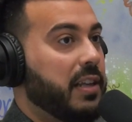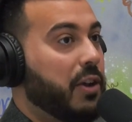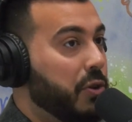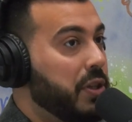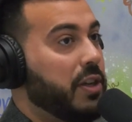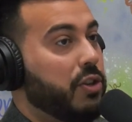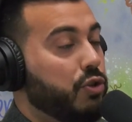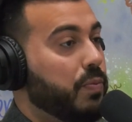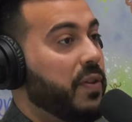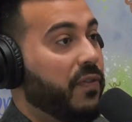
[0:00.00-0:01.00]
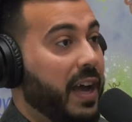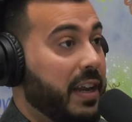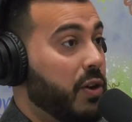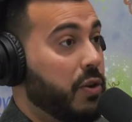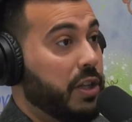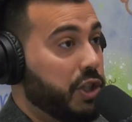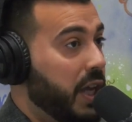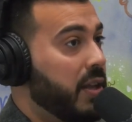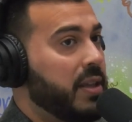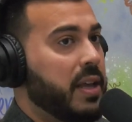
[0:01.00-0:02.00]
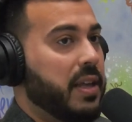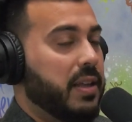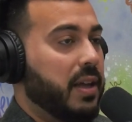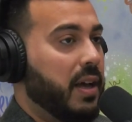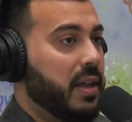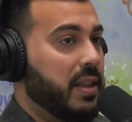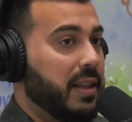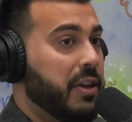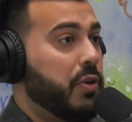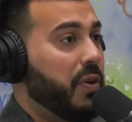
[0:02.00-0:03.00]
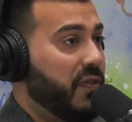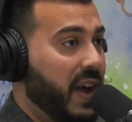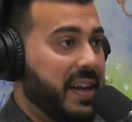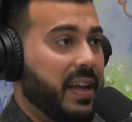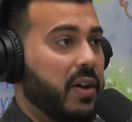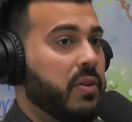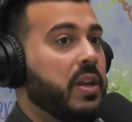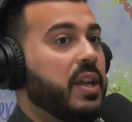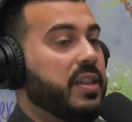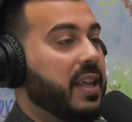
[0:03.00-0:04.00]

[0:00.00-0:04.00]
Not only could you be fined and go to jail, the lender will find out.